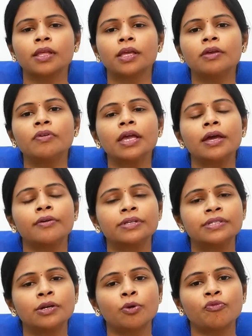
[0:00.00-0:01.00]
giving a
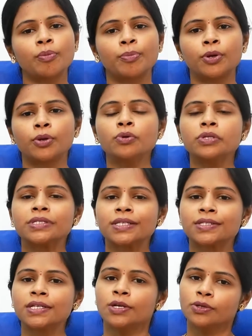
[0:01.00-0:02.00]
result of up to
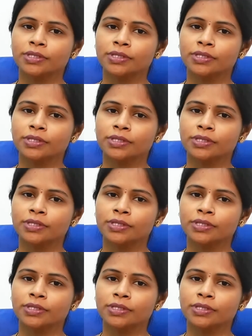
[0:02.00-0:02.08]
60 to